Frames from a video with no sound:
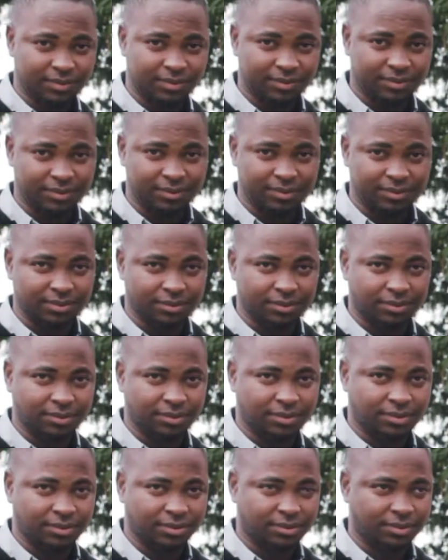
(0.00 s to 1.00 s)

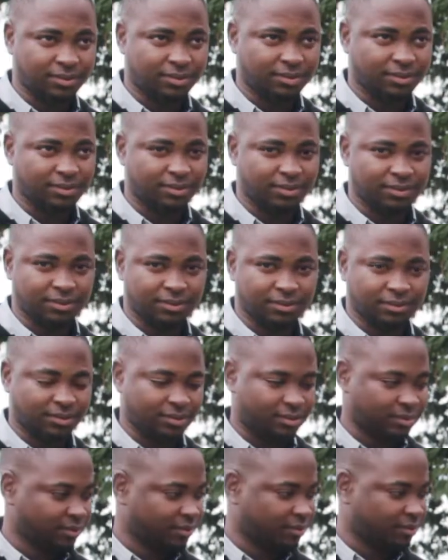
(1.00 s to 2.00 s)

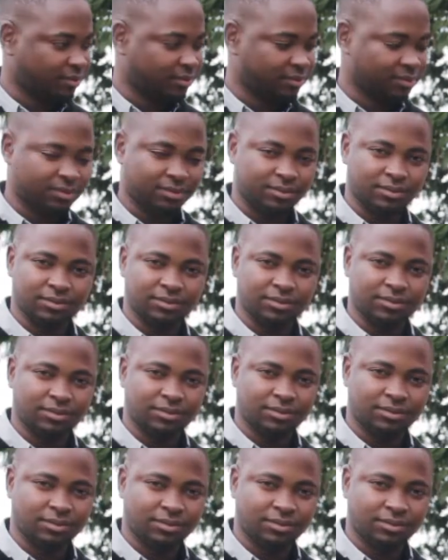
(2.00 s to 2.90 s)
This person isn't speaking.